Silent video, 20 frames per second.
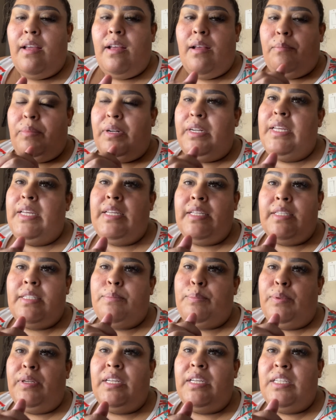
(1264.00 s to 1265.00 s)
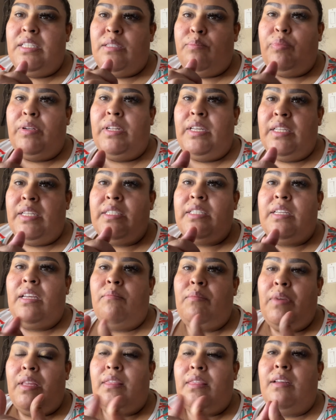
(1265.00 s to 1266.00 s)
please give
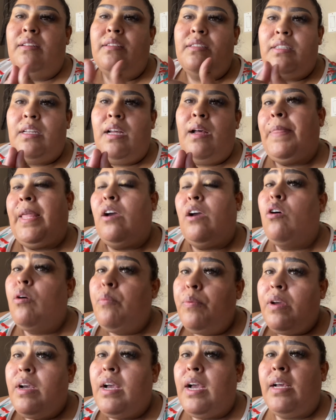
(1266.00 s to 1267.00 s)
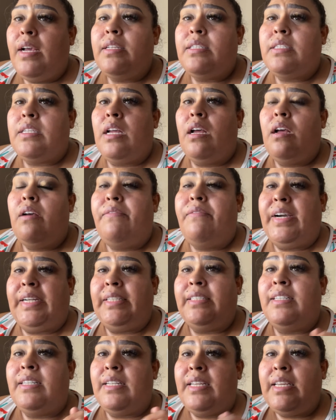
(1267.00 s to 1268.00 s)
me thumbs up. I hope you guys find
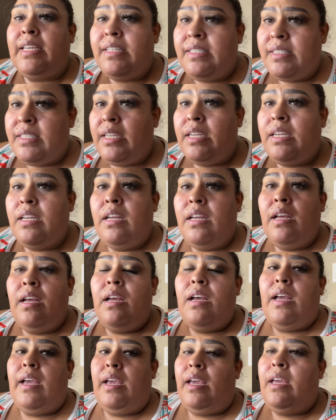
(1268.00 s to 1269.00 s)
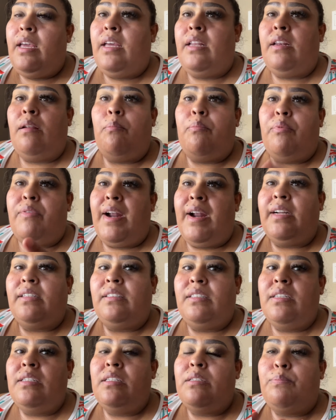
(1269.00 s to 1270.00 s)
it easy, and
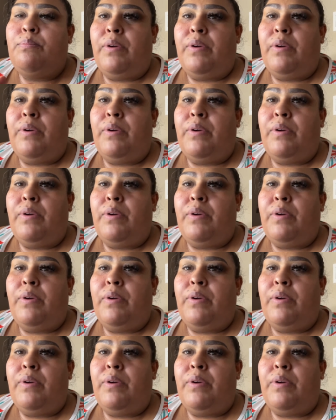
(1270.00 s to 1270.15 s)
practice.